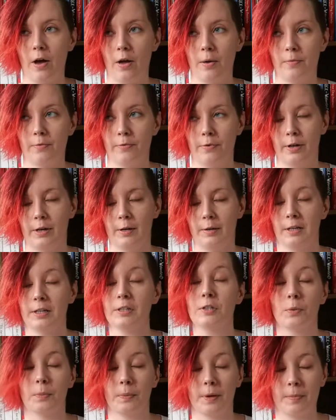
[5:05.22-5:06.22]
home feel a
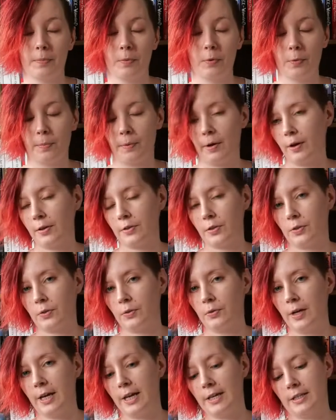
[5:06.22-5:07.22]
little bit more
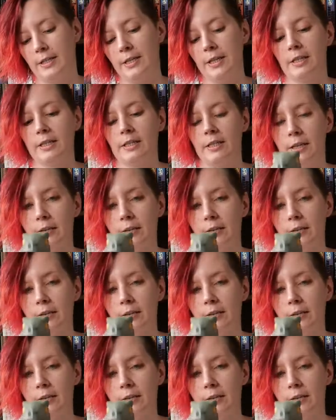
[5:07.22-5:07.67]
personal is this